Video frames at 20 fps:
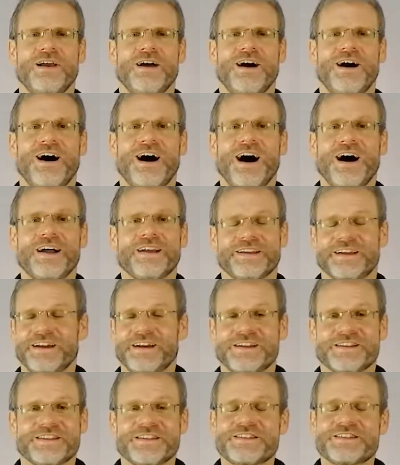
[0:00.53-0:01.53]
Hi,
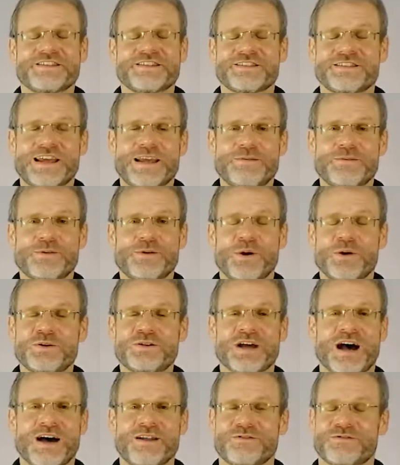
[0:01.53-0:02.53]
this is David
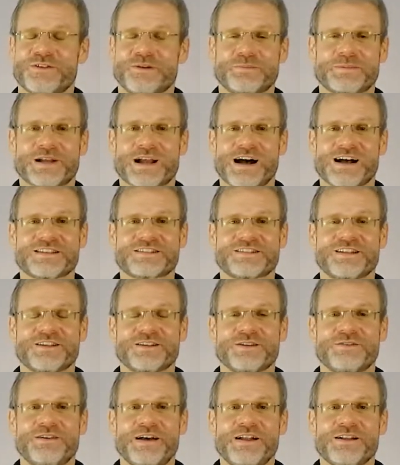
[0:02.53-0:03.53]
Rotan from
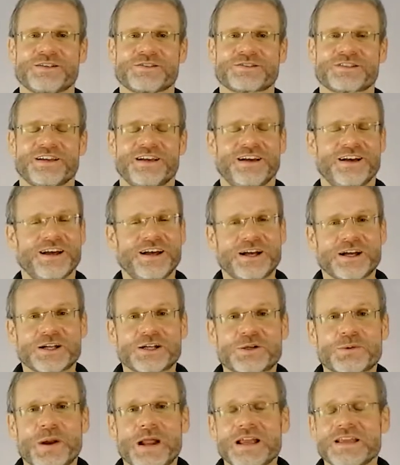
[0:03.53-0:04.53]
Castelldefels.
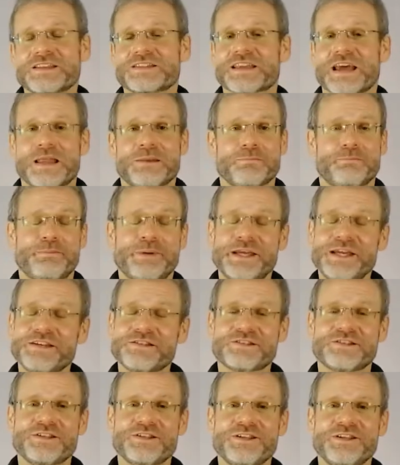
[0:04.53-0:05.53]
Grace and
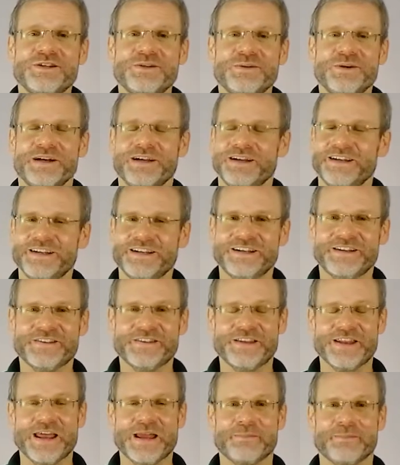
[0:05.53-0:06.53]
peace to you in
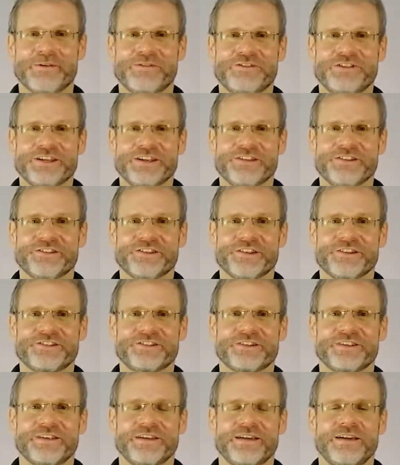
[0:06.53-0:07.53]
the name of Jesus.
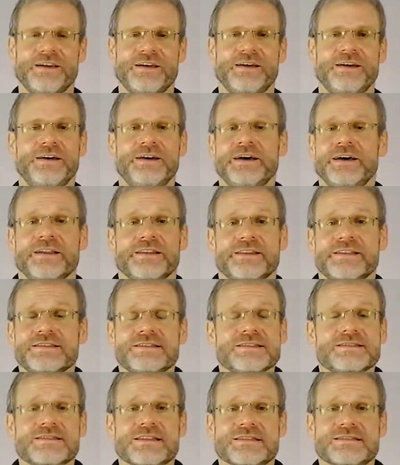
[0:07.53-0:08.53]
This
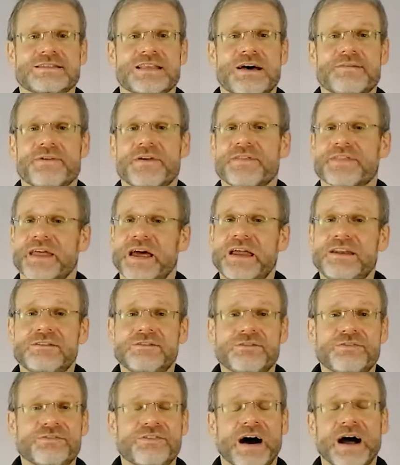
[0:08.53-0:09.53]
is the seventh and
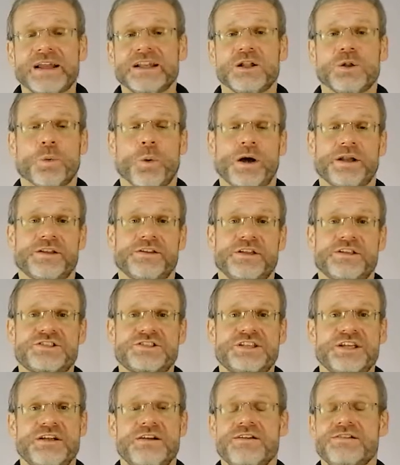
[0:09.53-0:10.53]
final one in the
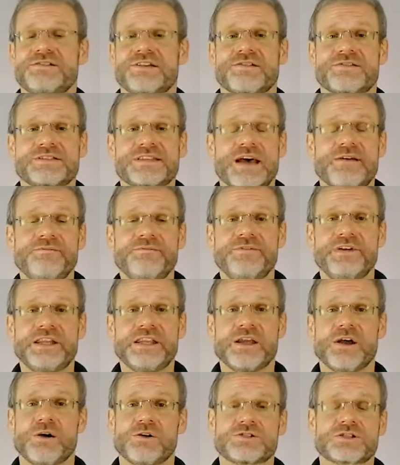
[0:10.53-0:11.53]
series of seven
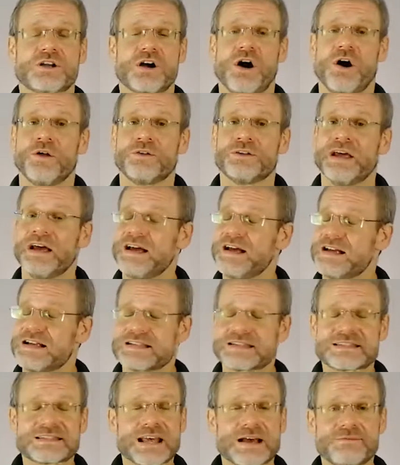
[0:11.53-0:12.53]
videos called
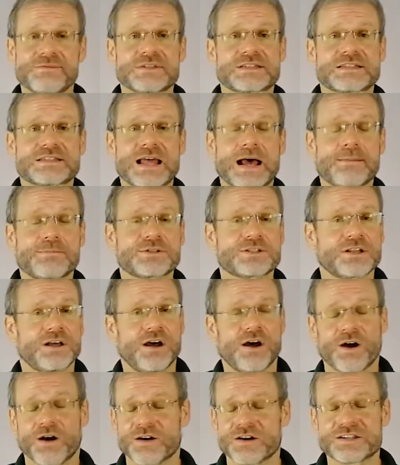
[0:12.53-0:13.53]
Seven Steps
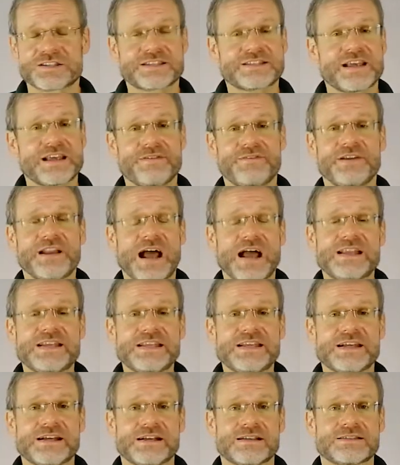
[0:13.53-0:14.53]
or Seven
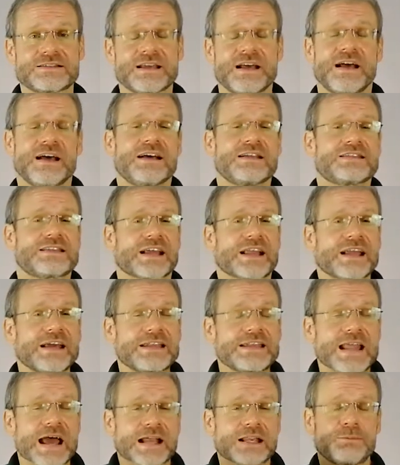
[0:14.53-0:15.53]
Ideas to
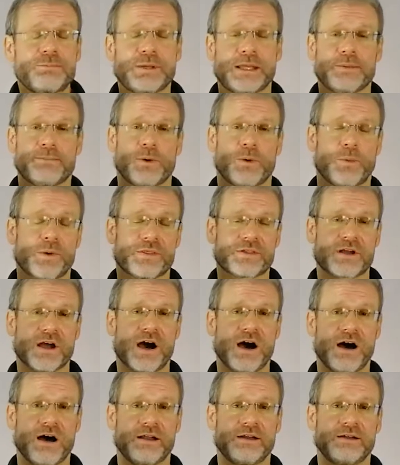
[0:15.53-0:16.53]
Connect People with
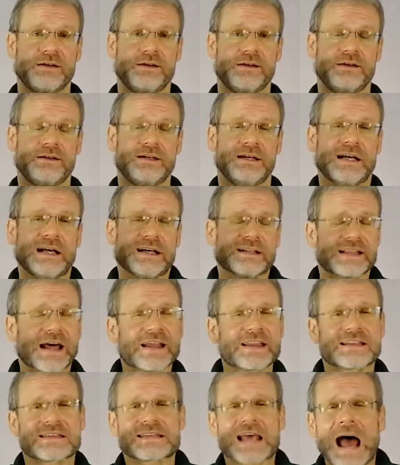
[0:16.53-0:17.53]
God. That
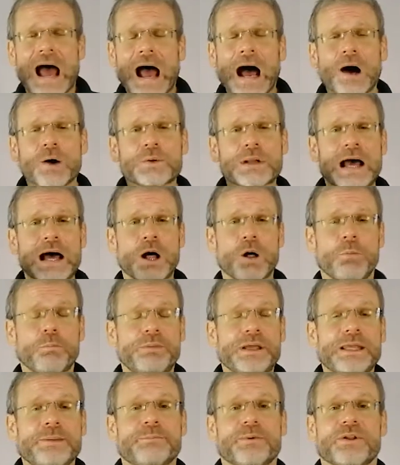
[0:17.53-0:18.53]
is, how to help
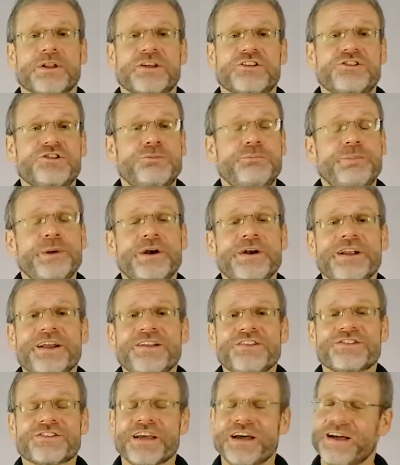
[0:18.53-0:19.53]
people
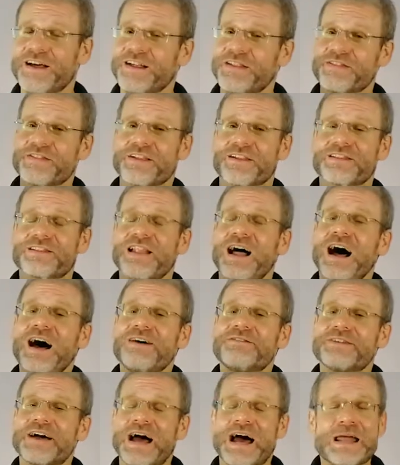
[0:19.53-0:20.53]
experience the
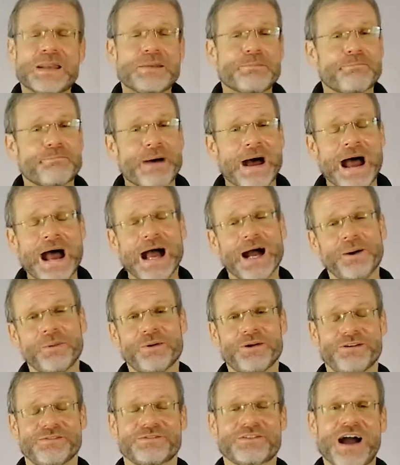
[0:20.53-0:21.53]
love and power
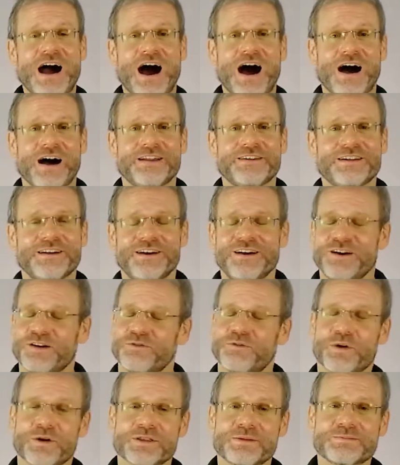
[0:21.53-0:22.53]
of God
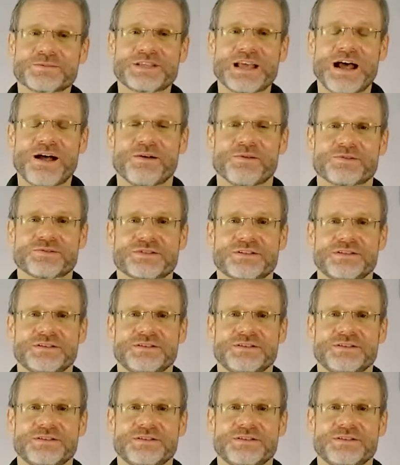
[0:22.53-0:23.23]
for themselves.